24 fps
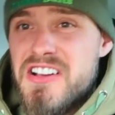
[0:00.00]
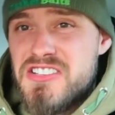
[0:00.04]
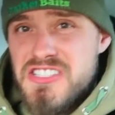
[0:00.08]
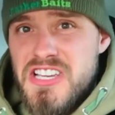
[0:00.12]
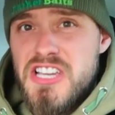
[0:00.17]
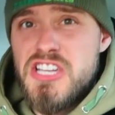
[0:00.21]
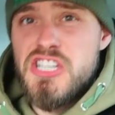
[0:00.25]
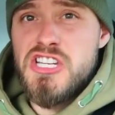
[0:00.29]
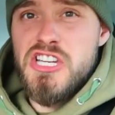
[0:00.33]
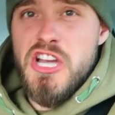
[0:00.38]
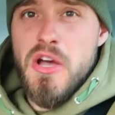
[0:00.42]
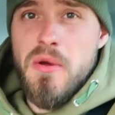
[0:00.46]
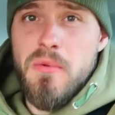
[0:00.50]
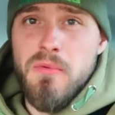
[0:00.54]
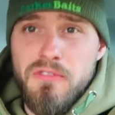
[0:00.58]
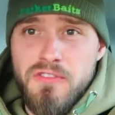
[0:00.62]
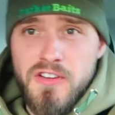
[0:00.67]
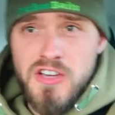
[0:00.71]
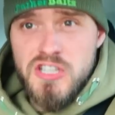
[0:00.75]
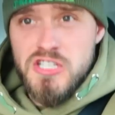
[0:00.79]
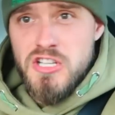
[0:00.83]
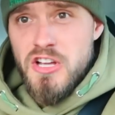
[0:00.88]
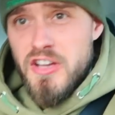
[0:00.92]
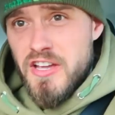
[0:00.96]
I say show and
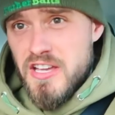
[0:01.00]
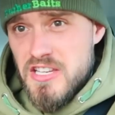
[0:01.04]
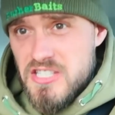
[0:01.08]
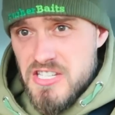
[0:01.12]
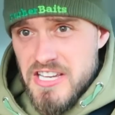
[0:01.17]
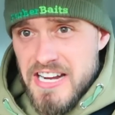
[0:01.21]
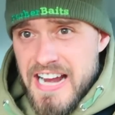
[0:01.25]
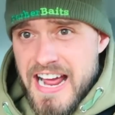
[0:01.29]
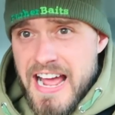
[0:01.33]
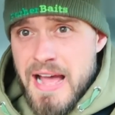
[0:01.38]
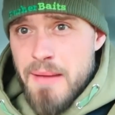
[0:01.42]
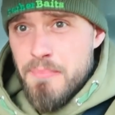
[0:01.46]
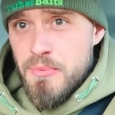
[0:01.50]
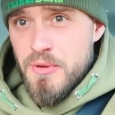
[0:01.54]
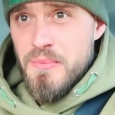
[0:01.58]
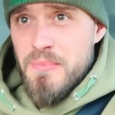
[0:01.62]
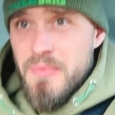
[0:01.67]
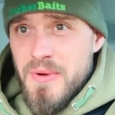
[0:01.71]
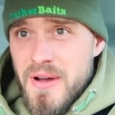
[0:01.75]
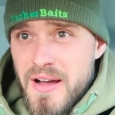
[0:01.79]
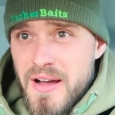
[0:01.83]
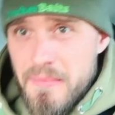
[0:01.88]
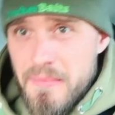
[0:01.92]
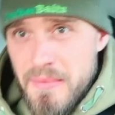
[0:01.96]
fish like it's going to
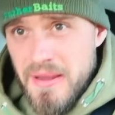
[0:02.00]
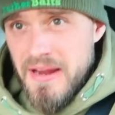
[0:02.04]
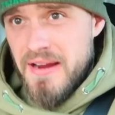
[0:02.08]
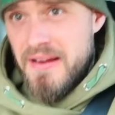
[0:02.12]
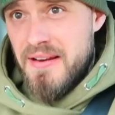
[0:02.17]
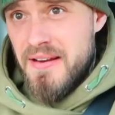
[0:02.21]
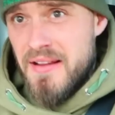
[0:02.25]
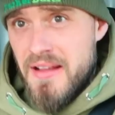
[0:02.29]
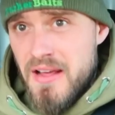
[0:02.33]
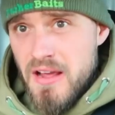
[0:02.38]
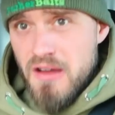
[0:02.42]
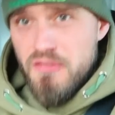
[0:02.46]
happen, mean,